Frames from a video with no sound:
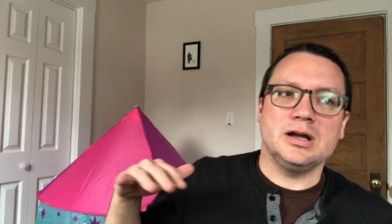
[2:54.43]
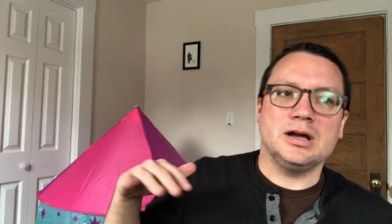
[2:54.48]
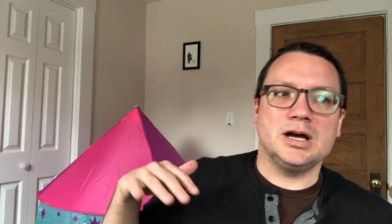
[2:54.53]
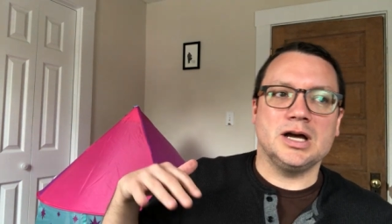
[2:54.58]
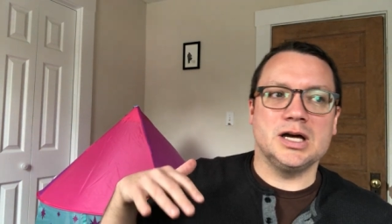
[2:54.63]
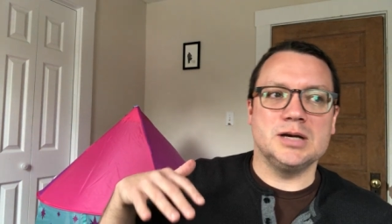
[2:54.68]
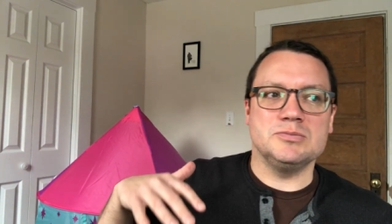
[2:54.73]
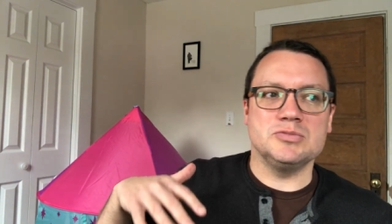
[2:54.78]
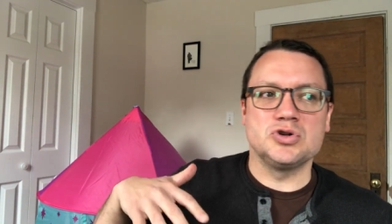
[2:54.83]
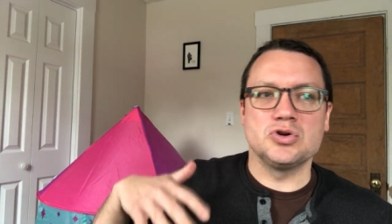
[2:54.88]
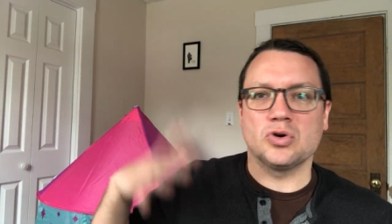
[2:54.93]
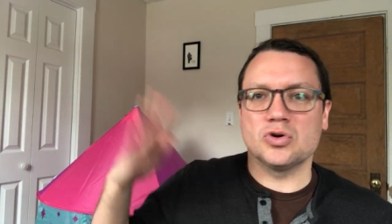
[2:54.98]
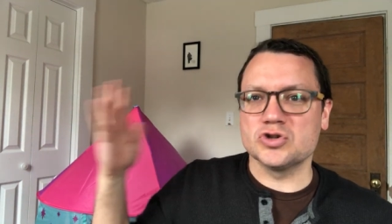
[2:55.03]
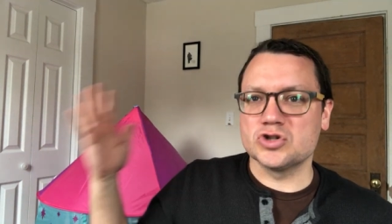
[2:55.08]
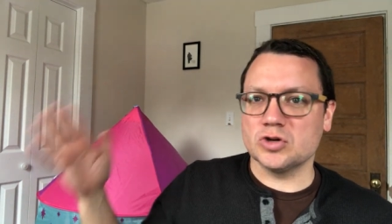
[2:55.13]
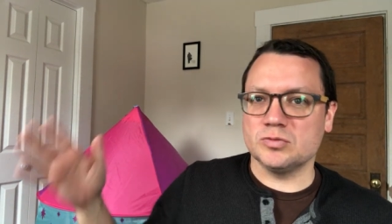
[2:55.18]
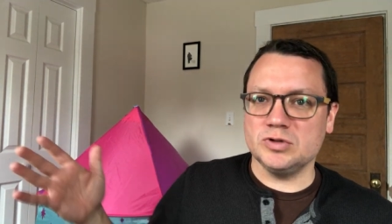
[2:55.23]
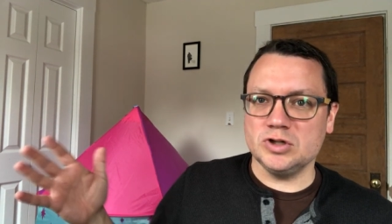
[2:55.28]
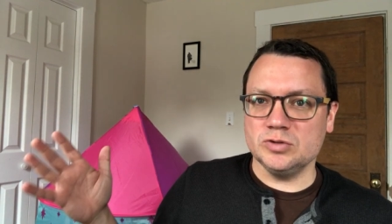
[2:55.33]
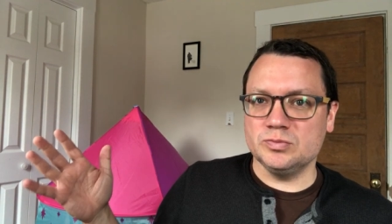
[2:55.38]
Um, George
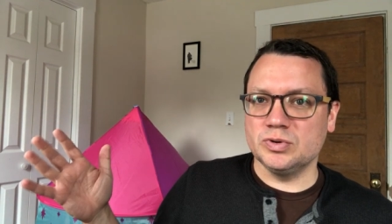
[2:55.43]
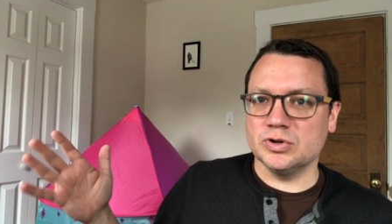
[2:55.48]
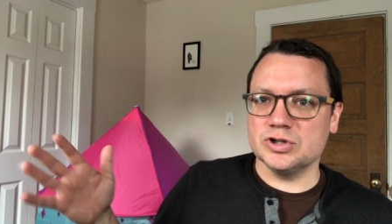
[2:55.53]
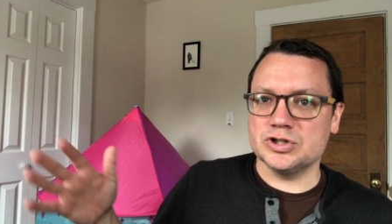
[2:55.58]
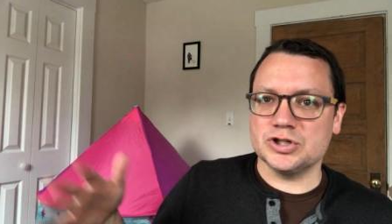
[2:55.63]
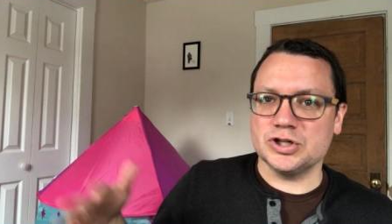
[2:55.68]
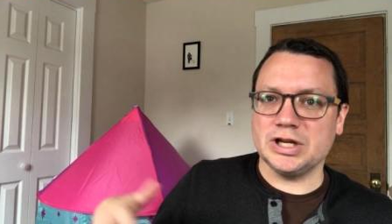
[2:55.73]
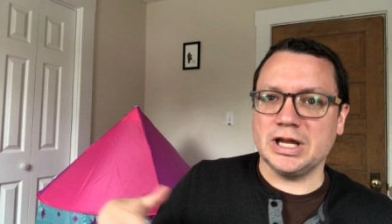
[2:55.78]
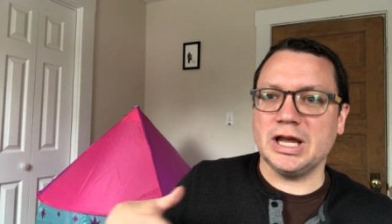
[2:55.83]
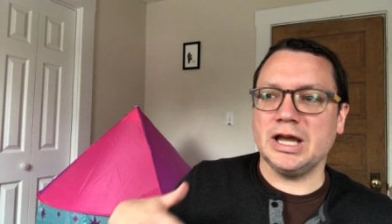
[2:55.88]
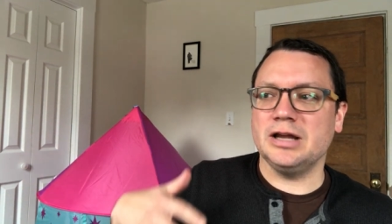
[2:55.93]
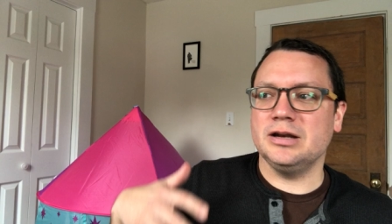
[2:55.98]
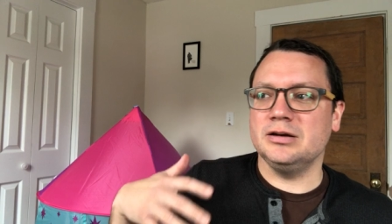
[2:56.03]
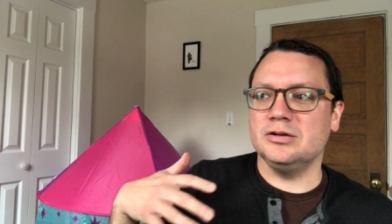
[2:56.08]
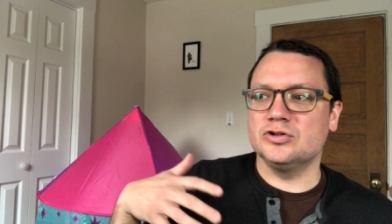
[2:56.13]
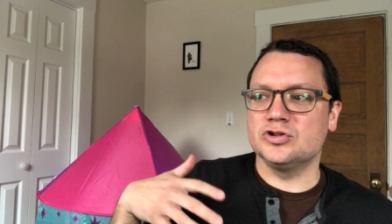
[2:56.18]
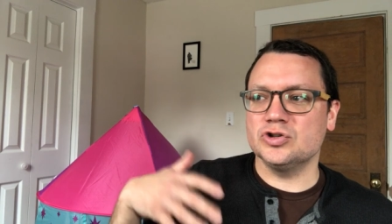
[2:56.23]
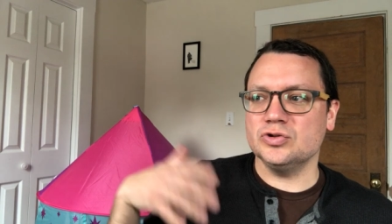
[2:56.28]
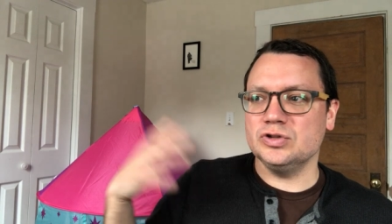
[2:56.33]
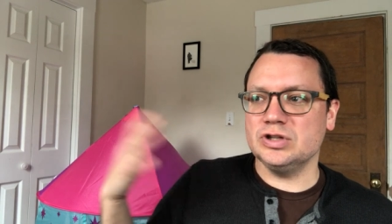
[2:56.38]
W. Bush,
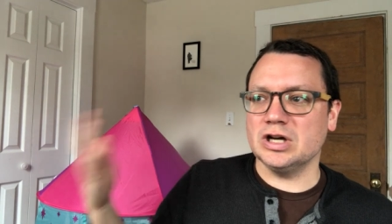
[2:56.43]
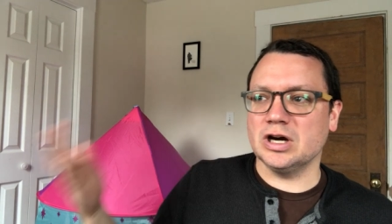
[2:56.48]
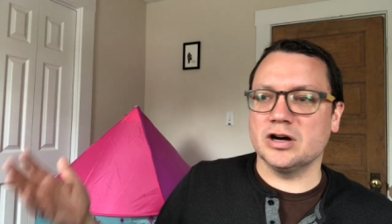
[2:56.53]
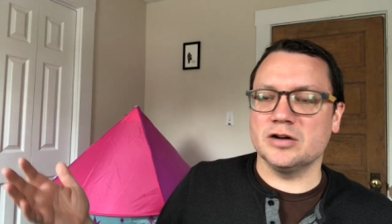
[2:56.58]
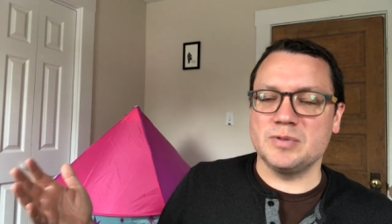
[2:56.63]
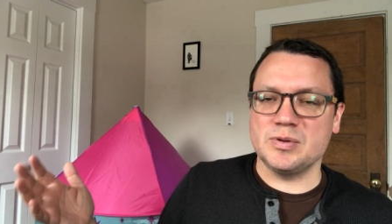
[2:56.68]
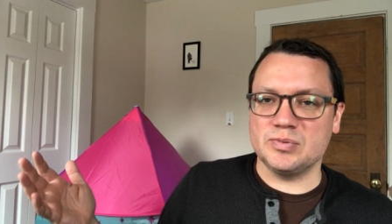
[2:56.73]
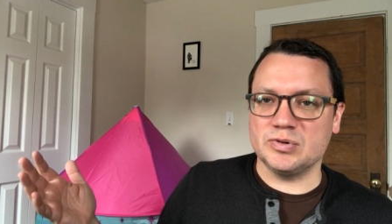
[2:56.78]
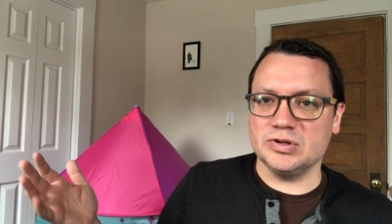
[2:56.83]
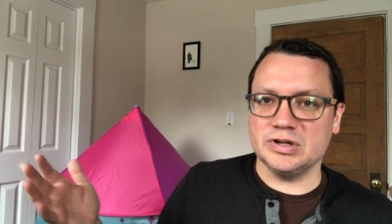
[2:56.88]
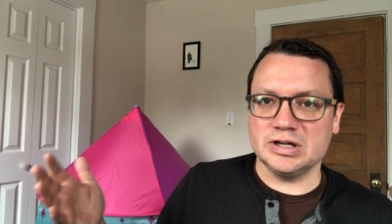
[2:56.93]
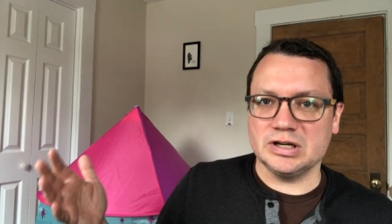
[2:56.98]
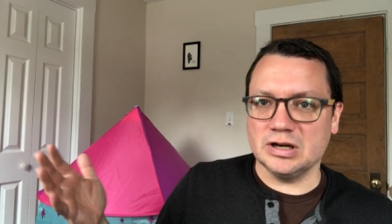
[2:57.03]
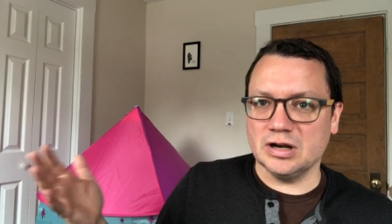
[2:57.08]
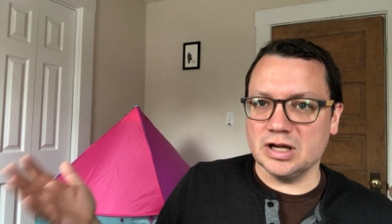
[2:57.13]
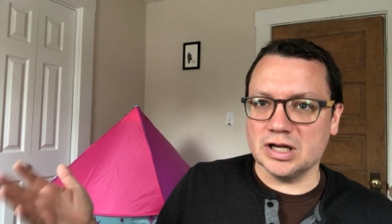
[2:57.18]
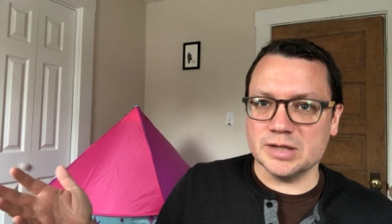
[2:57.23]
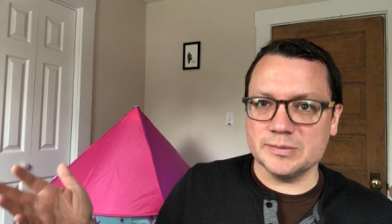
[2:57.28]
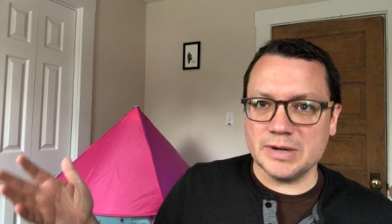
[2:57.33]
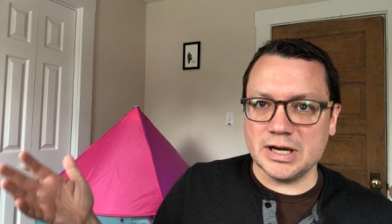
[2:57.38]
again, drew the ire of people who didn't
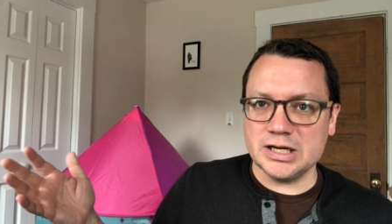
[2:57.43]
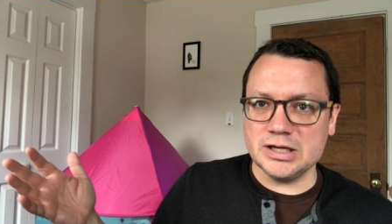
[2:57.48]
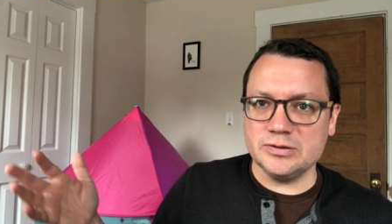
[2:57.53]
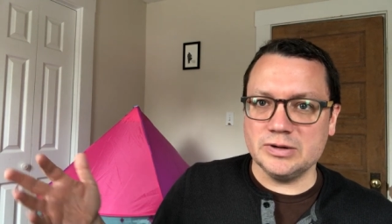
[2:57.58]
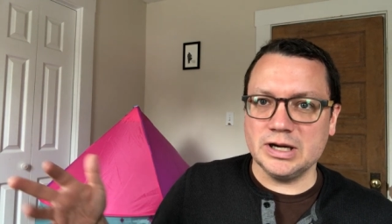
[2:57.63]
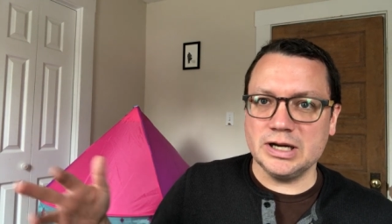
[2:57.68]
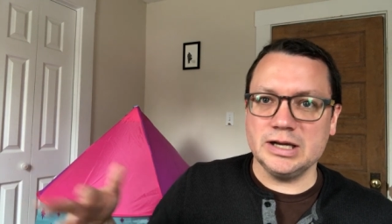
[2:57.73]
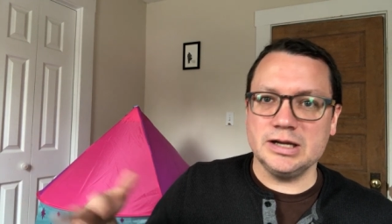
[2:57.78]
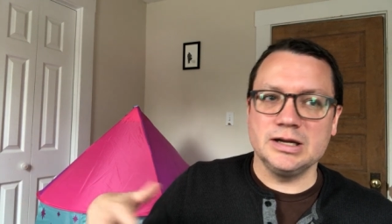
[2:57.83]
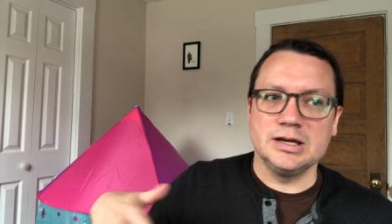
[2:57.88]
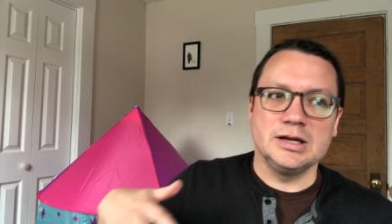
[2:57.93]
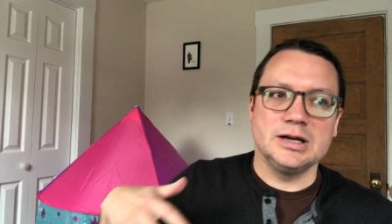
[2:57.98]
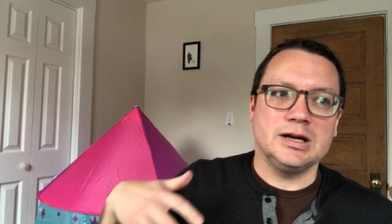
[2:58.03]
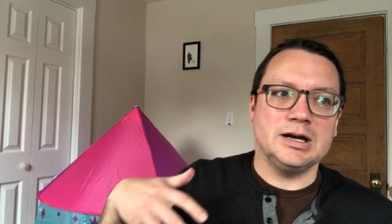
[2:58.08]
like him anyway.